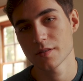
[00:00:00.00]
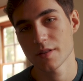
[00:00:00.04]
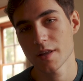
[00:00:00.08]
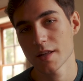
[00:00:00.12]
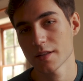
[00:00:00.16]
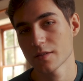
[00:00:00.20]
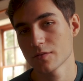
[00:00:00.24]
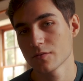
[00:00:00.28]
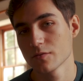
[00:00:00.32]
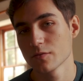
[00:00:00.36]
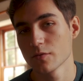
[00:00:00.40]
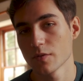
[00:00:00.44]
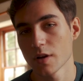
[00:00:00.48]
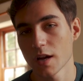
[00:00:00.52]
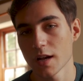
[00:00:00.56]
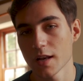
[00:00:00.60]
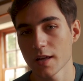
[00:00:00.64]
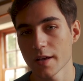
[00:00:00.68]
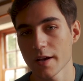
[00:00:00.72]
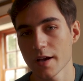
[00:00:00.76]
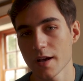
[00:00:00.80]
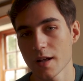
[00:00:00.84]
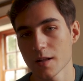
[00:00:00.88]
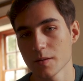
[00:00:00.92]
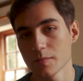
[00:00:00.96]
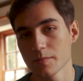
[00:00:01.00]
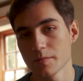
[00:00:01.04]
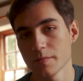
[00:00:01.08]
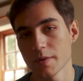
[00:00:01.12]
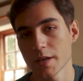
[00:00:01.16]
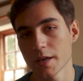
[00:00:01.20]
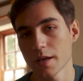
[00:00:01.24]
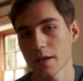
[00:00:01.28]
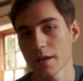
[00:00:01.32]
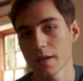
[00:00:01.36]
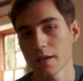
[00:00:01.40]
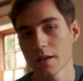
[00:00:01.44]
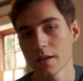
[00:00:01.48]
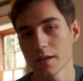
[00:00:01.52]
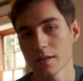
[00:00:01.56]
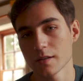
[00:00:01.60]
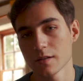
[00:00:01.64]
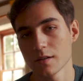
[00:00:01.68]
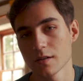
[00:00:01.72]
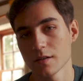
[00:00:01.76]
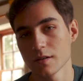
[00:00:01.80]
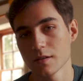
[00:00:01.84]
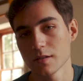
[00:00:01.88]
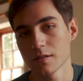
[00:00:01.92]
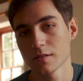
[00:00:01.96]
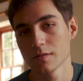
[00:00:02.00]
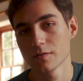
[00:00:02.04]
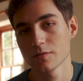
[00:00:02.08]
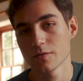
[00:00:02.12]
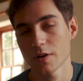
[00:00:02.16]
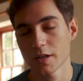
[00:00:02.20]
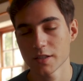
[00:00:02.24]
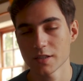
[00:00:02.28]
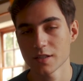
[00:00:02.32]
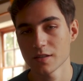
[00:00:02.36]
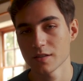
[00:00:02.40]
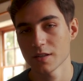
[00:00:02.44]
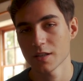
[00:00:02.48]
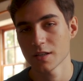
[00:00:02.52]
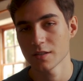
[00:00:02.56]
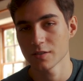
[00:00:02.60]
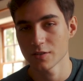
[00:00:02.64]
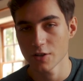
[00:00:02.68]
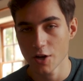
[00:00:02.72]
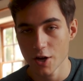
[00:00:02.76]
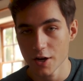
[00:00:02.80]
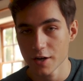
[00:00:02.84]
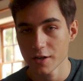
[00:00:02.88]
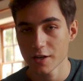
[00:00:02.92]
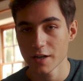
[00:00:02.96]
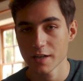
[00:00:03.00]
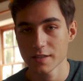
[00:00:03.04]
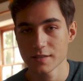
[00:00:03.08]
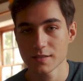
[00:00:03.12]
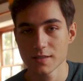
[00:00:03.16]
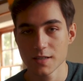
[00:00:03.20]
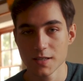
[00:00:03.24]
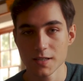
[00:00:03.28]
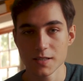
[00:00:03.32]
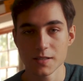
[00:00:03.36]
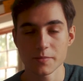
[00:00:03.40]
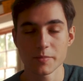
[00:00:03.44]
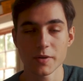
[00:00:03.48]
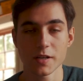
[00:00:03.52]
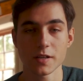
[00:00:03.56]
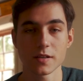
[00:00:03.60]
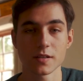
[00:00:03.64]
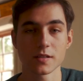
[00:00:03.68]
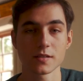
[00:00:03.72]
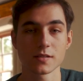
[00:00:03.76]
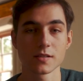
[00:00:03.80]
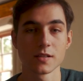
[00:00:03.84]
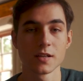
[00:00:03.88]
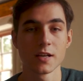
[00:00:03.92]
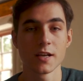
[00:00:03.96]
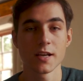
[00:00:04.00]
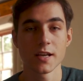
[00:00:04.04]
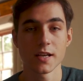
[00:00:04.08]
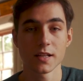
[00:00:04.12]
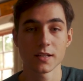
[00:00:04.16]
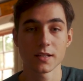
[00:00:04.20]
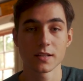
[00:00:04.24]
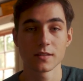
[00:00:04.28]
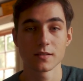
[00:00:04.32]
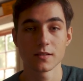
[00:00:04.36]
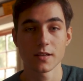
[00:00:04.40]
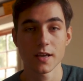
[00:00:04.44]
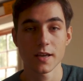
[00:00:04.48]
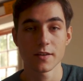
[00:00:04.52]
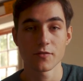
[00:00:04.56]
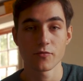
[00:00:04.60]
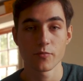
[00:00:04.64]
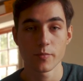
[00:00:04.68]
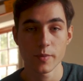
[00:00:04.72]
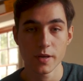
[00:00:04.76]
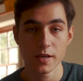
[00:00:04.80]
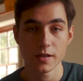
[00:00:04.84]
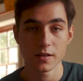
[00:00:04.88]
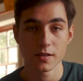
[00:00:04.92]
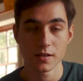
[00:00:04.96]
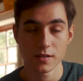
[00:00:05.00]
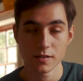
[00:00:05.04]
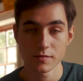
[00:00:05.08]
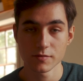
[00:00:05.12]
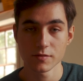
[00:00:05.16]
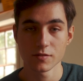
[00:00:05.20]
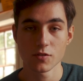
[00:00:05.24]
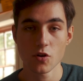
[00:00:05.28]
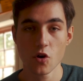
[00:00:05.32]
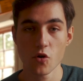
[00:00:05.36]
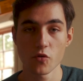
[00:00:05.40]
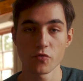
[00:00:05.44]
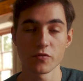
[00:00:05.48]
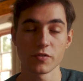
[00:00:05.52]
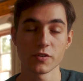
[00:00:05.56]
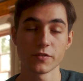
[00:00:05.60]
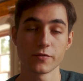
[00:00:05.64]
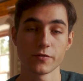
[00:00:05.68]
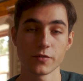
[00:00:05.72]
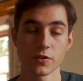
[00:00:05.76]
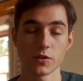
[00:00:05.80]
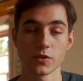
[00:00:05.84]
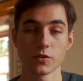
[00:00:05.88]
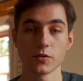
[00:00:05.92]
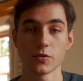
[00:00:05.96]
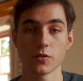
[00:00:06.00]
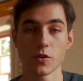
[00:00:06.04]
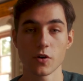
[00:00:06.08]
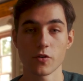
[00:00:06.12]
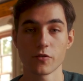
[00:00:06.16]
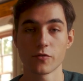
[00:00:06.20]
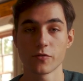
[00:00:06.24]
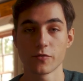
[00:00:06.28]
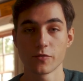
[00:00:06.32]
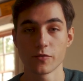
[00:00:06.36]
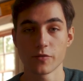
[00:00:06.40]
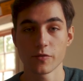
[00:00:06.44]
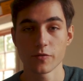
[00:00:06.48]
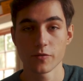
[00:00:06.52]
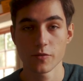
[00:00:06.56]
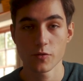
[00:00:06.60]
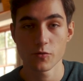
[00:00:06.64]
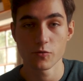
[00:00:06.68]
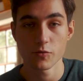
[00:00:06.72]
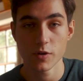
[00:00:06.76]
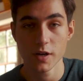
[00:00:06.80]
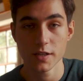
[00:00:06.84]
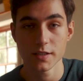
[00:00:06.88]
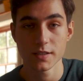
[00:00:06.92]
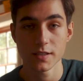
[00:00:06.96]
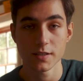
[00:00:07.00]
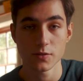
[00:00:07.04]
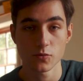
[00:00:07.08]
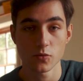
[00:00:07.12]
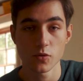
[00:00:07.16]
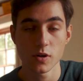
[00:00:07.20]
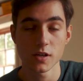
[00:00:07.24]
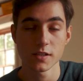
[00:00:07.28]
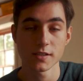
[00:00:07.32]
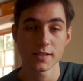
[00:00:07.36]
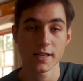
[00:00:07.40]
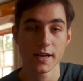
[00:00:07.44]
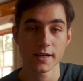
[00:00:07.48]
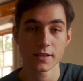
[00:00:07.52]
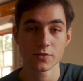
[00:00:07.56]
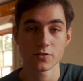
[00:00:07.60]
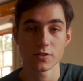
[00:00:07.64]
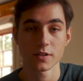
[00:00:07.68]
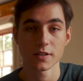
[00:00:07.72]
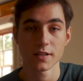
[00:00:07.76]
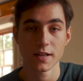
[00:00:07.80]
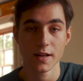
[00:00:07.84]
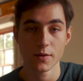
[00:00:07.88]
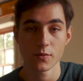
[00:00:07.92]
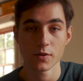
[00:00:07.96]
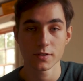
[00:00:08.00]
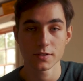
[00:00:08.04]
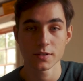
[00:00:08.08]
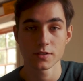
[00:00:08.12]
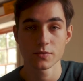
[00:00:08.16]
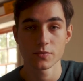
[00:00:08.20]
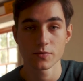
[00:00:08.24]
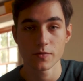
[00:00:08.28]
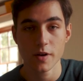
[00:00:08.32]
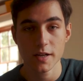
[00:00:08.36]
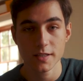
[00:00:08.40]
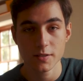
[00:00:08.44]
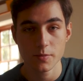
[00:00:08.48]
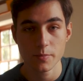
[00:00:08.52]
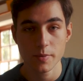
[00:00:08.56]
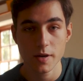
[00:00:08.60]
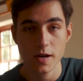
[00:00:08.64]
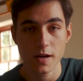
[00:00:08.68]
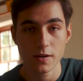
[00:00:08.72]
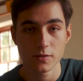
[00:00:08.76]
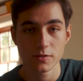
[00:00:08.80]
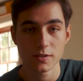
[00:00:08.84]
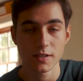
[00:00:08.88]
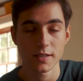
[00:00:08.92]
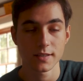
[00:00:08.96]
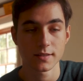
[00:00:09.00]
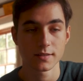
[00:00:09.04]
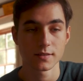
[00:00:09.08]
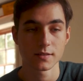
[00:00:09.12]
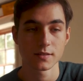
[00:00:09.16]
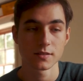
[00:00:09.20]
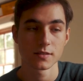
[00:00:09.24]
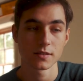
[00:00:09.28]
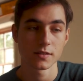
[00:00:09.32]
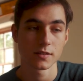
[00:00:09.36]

that really helped me in writing the entire essay because it gave me an overview of what it was actually that I wanted to write about, and